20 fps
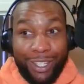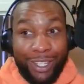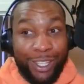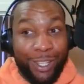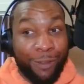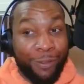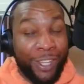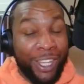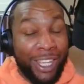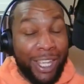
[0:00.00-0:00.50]

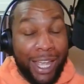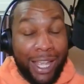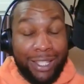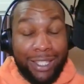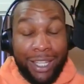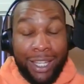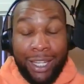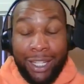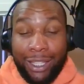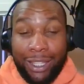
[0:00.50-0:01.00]
if he has
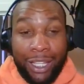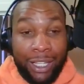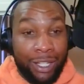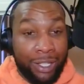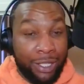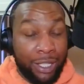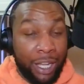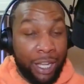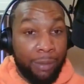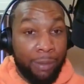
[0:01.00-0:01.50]
anything to
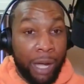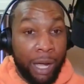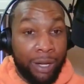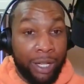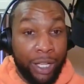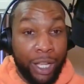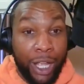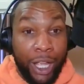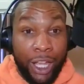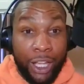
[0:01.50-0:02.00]
say about
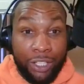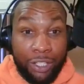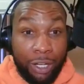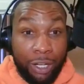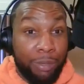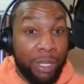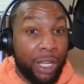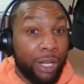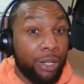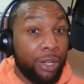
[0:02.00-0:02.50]
it, it's going to
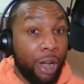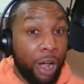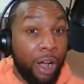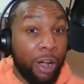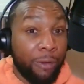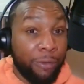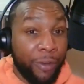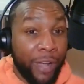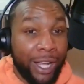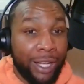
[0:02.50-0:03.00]
be a
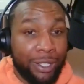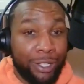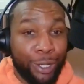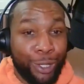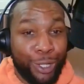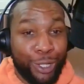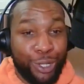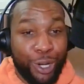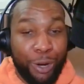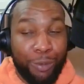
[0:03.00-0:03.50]
dogfight to
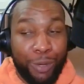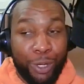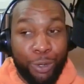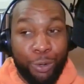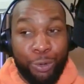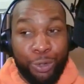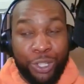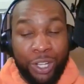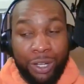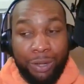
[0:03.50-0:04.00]
determine
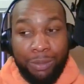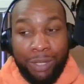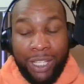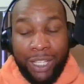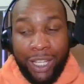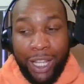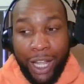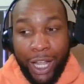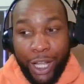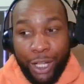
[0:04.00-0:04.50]
who's going to
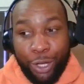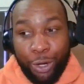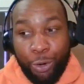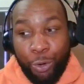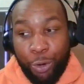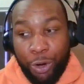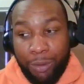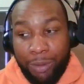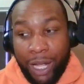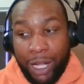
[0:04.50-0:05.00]
be the
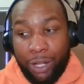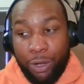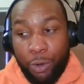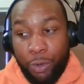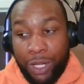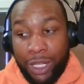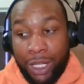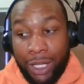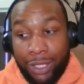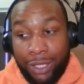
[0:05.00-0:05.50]
quarterback
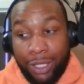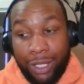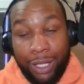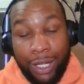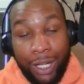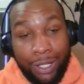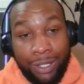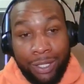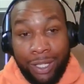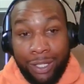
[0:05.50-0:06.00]
going into
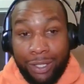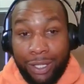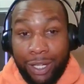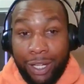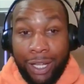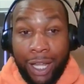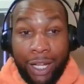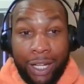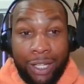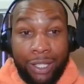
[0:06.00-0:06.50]
next season. And
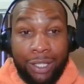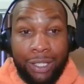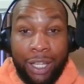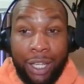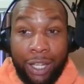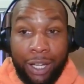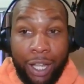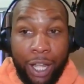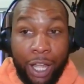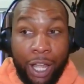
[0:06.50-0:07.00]
like I
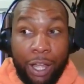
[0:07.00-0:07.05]
said,